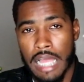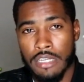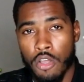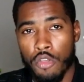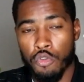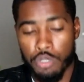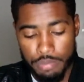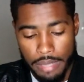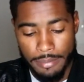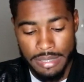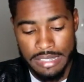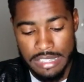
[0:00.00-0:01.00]
I know you was
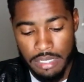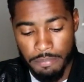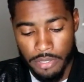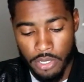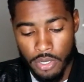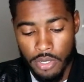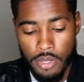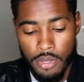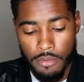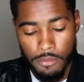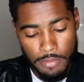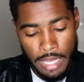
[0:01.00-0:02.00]
probably dipping
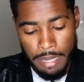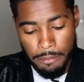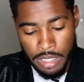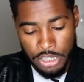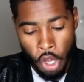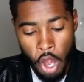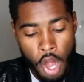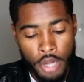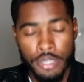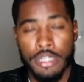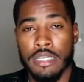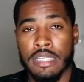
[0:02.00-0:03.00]
like much
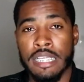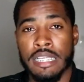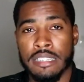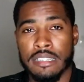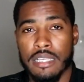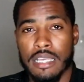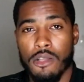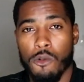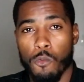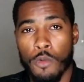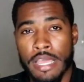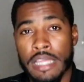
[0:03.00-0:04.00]
harder than this
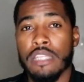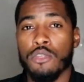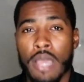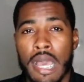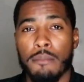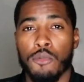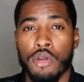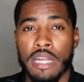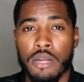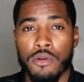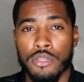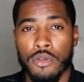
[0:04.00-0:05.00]
when you had more
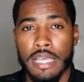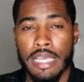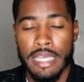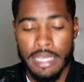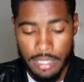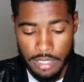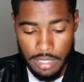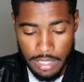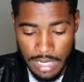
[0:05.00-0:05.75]
hair on your head.